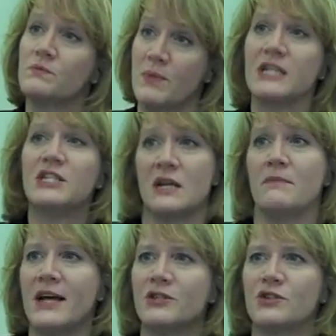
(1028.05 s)
PhD and
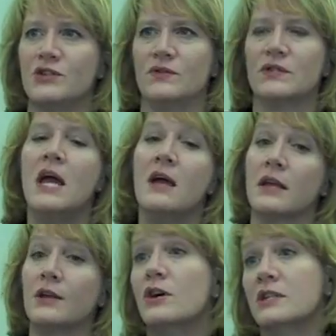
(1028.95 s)
master's students
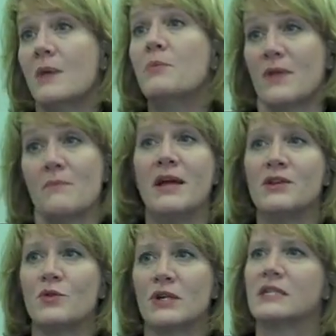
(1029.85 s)
get hooked up with a
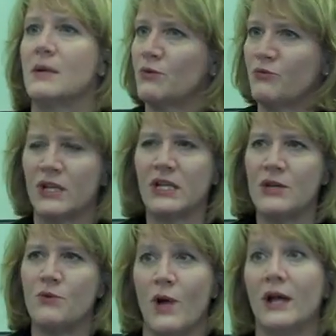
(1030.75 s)
mentor, someone really
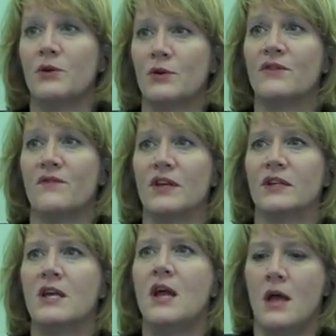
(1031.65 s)
well known in the field,